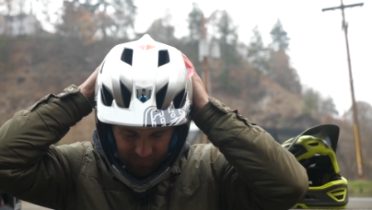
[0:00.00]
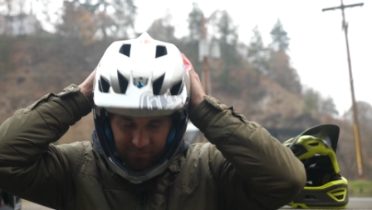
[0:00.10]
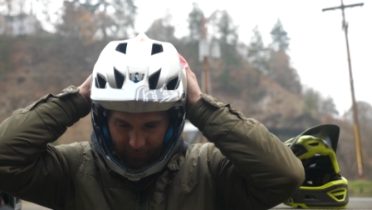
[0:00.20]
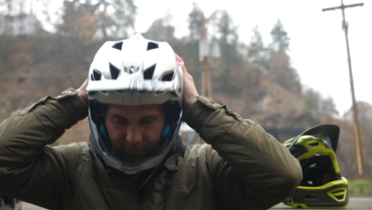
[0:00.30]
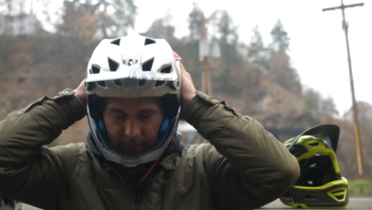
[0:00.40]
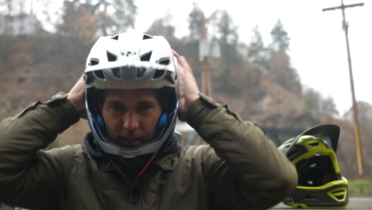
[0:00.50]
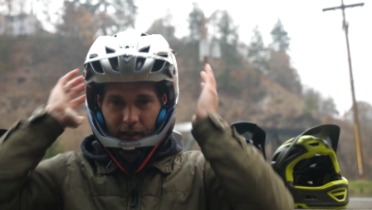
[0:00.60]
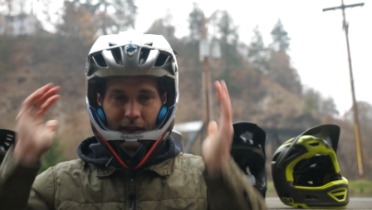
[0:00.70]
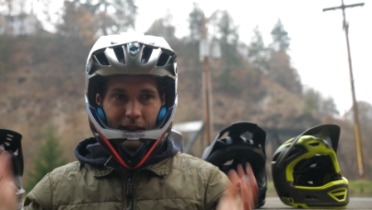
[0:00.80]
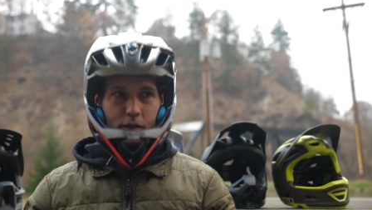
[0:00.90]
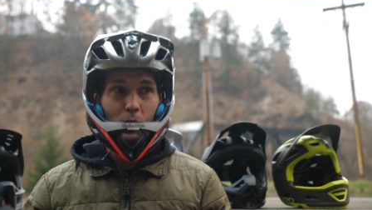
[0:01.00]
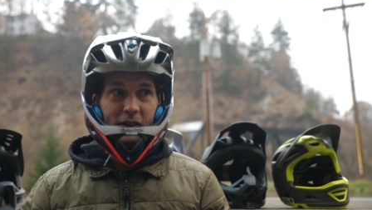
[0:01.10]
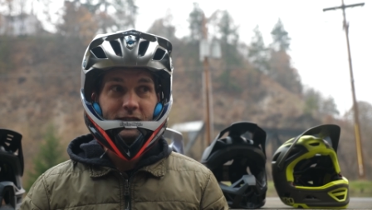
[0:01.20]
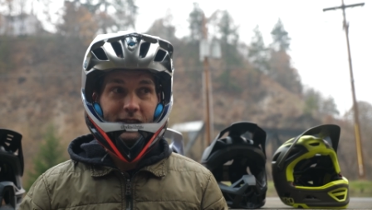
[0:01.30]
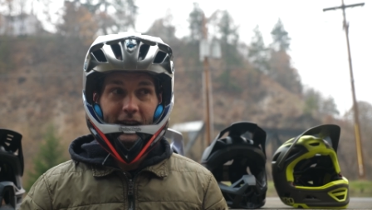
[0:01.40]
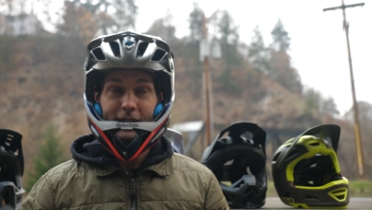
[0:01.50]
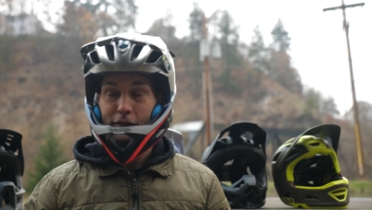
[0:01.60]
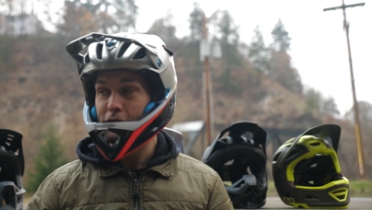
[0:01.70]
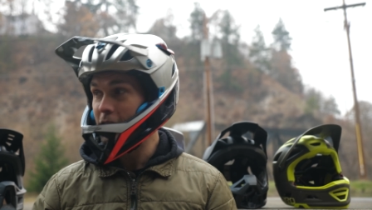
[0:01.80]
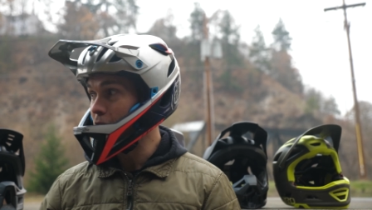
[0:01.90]
um, you can hear
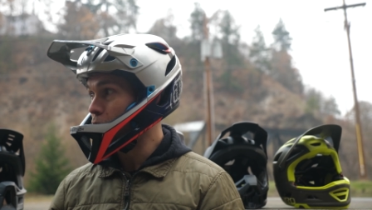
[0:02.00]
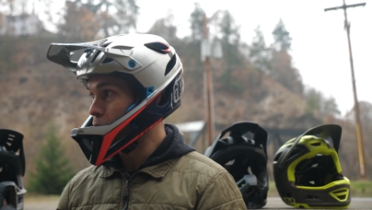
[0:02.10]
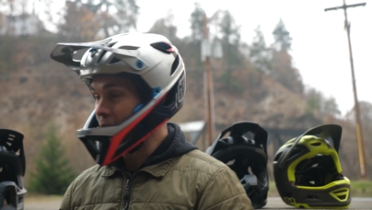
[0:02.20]
really well.